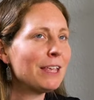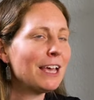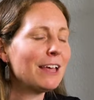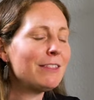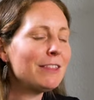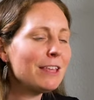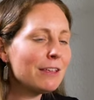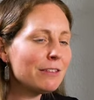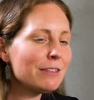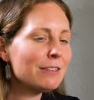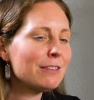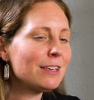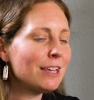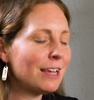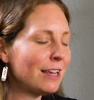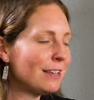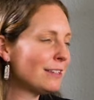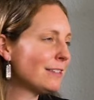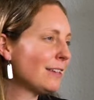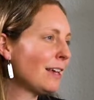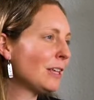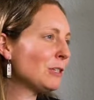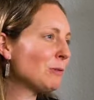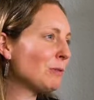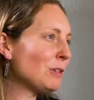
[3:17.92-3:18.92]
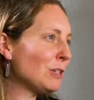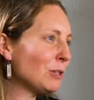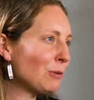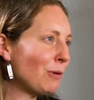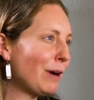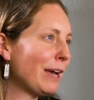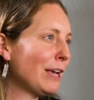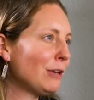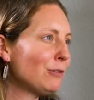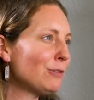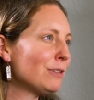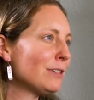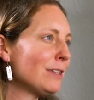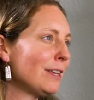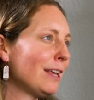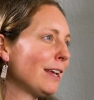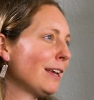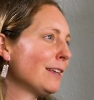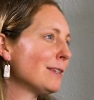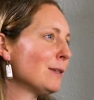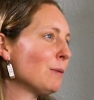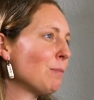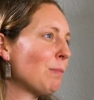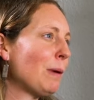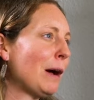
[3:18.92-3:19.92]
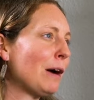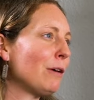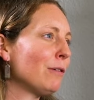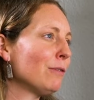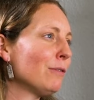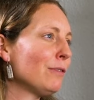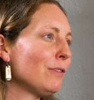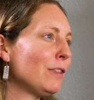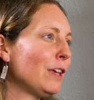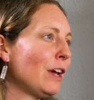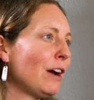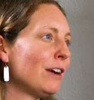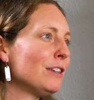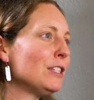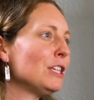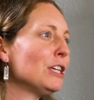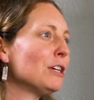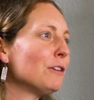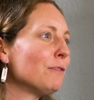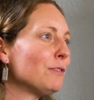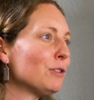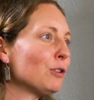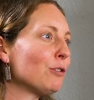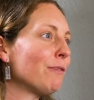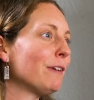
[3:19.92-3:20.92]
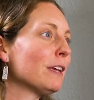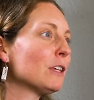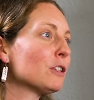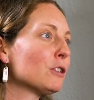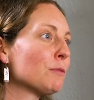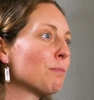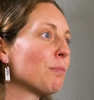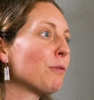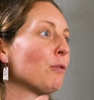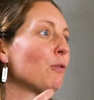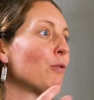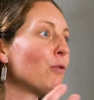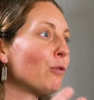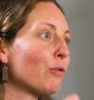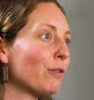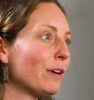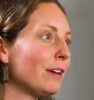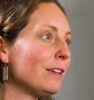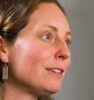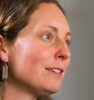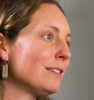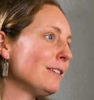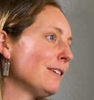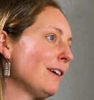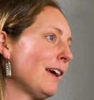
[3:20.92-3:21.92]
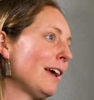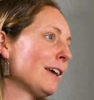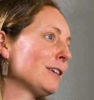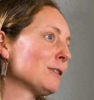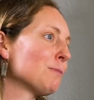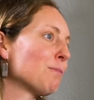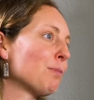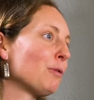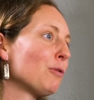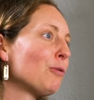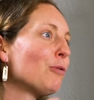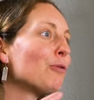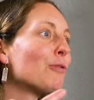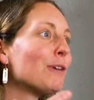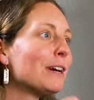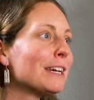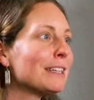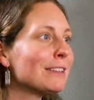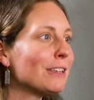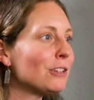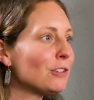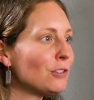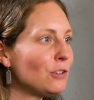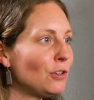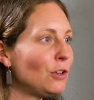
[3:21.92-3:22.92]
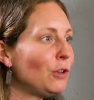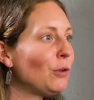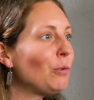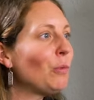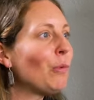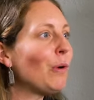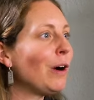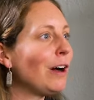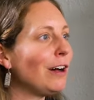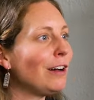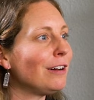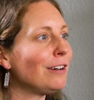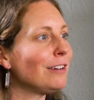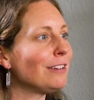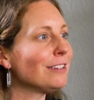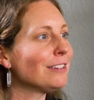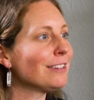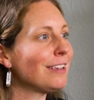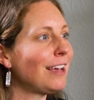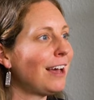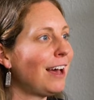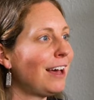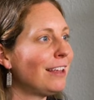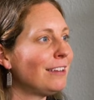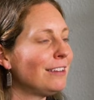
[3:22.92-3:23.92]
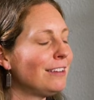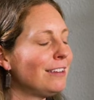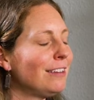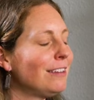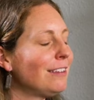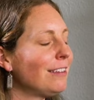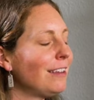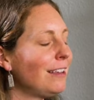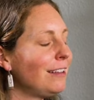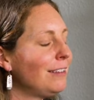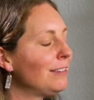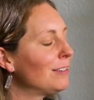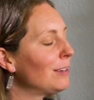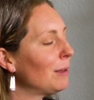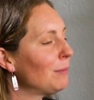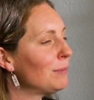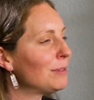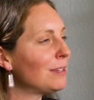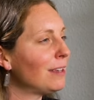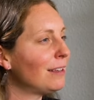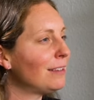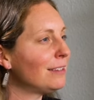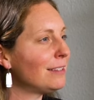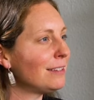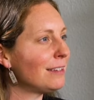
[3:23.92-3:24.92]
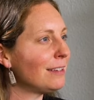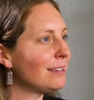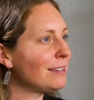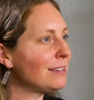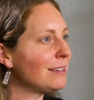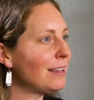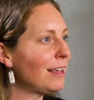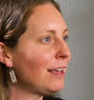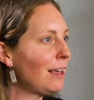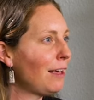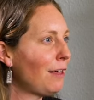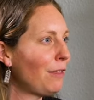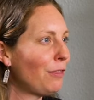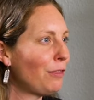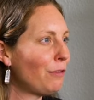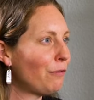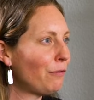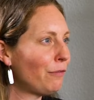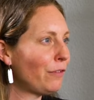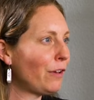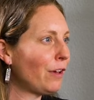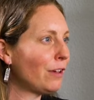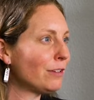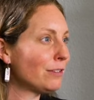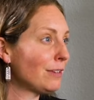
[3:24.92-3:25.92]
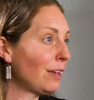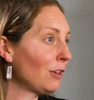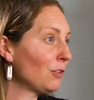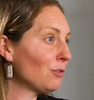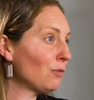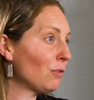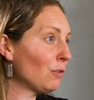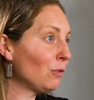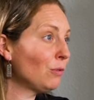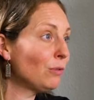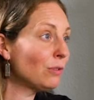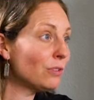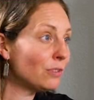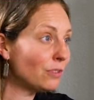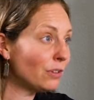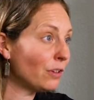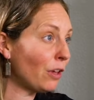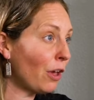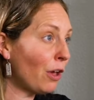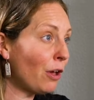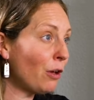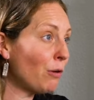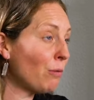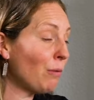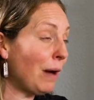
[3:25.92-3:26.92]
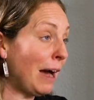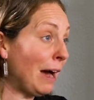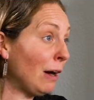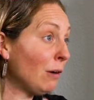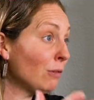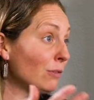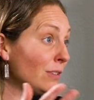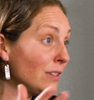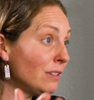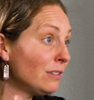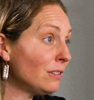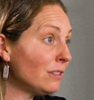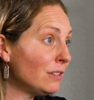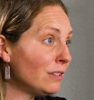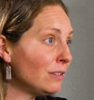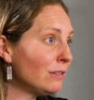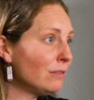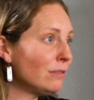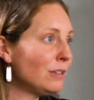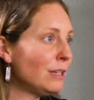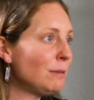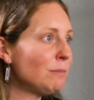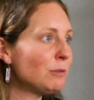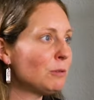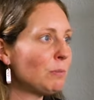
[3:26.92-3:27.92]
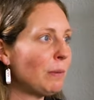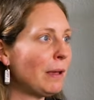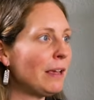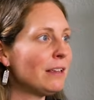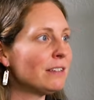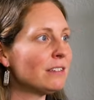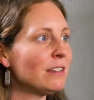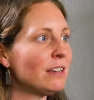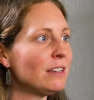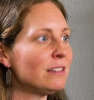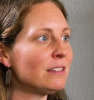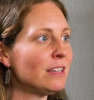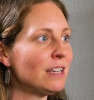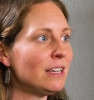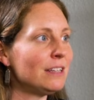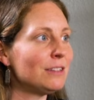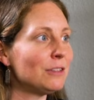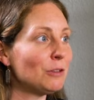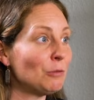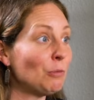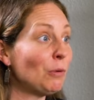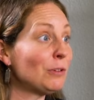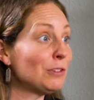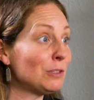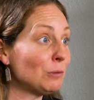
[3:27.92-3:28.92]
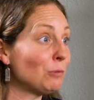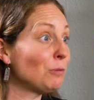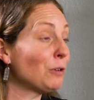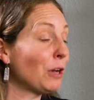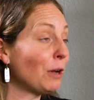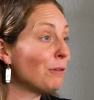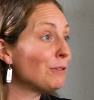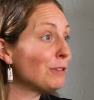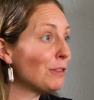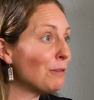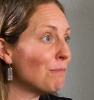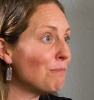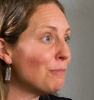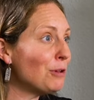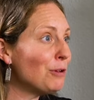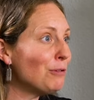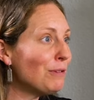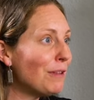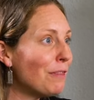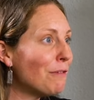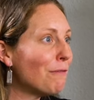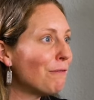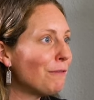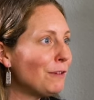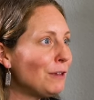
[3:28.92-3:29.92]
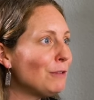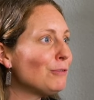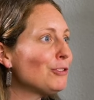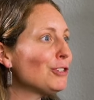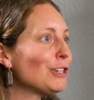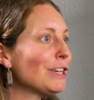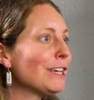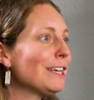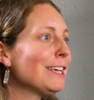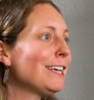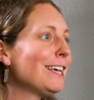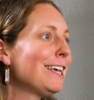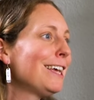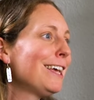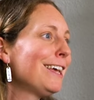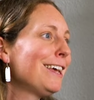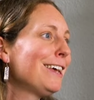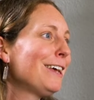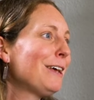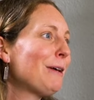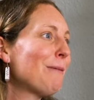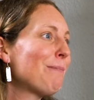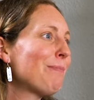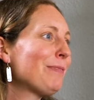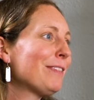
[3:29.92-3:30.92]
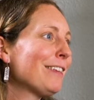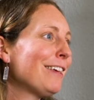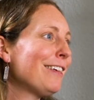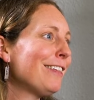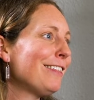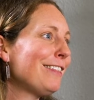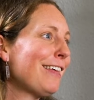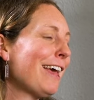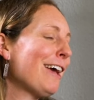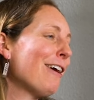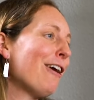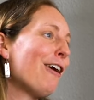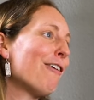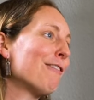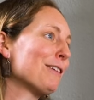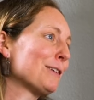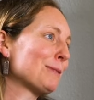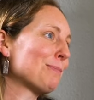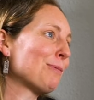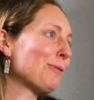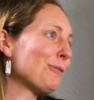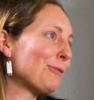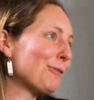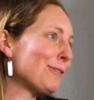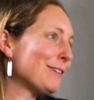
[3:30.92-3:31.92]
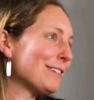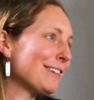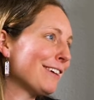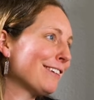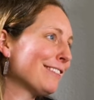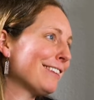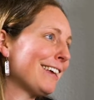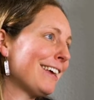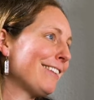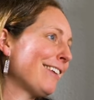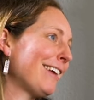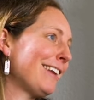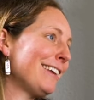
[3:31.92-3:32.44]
And the other thing he says, which is quite interesting, is about the idea of sort of explorers exploring this new world. And in some senses, the first astronauts to go out into deep space, and indeed the ones that will go to the moon in the future, they are explorers, aren't they?